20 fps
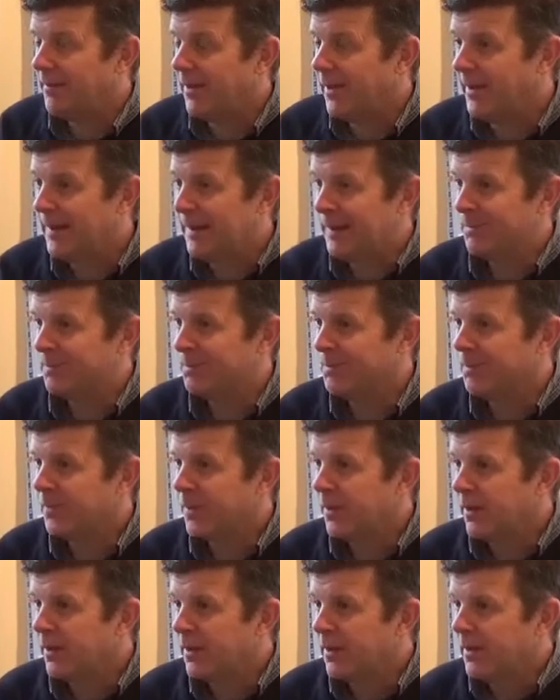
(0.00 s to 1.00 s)

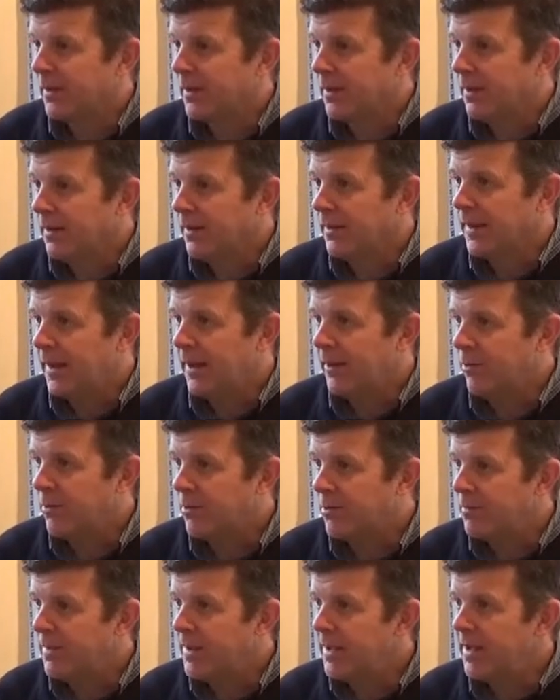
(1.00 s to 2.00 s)
There
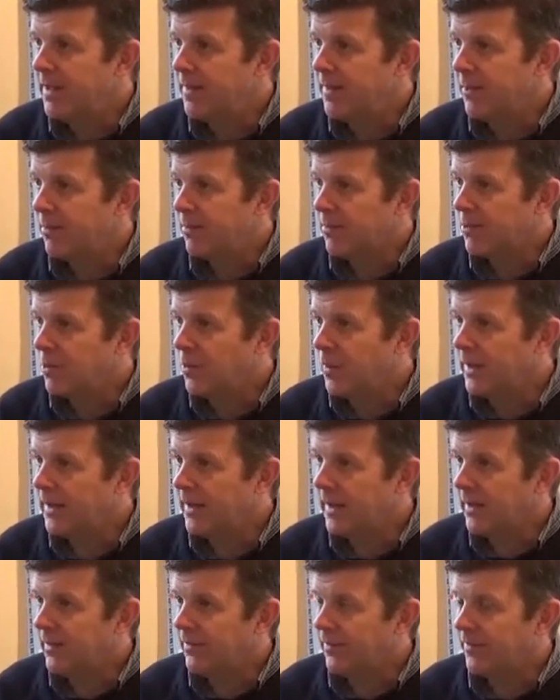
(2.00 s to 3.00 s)
was me, there was
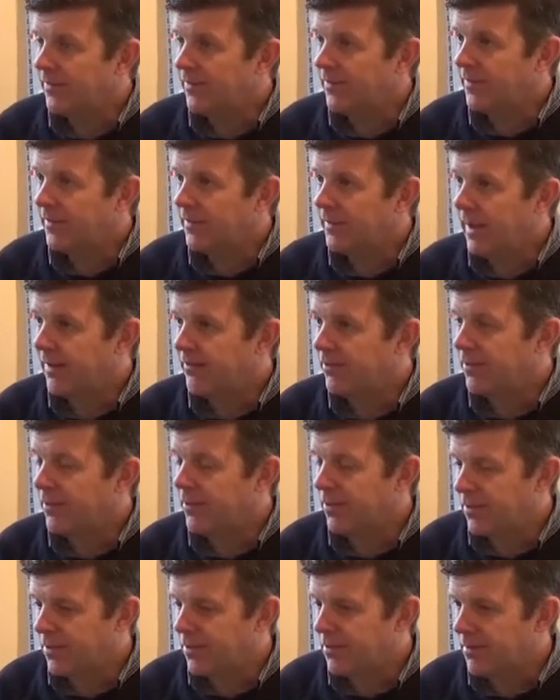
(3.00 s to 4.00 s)
Gwyndaff,
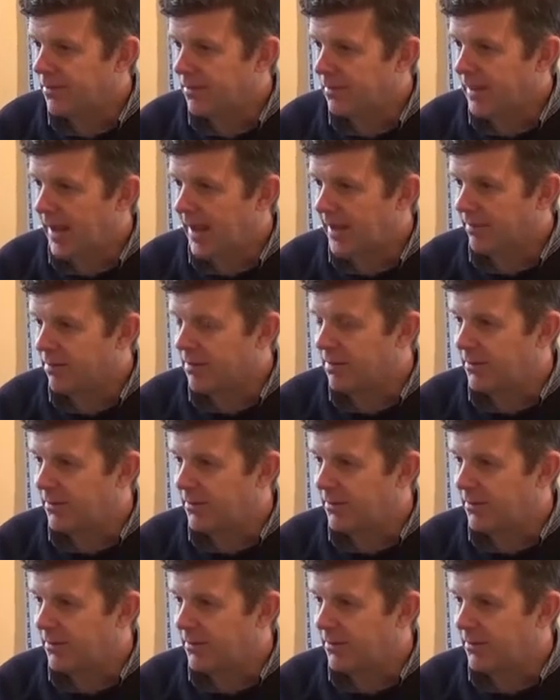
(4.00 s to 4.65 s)
Evans, Alistair